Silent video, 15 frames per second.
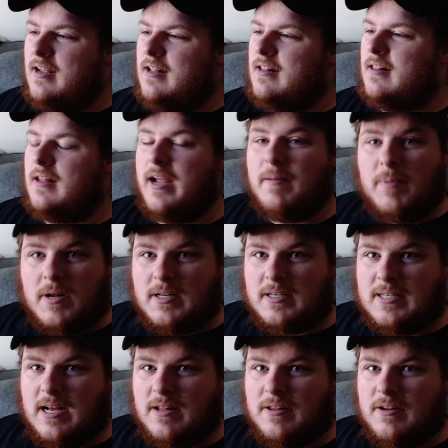Like button's
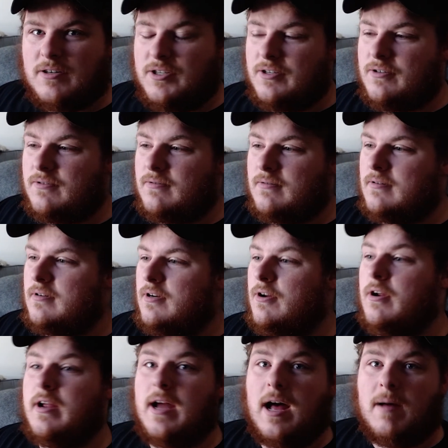down there too. You can
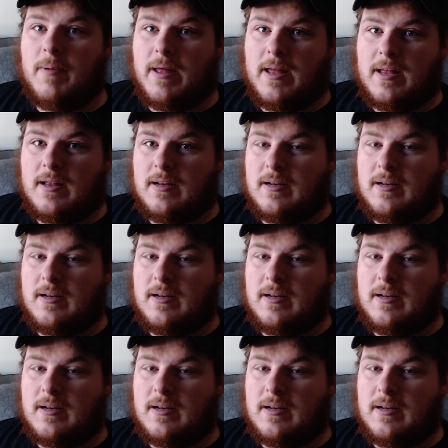comment.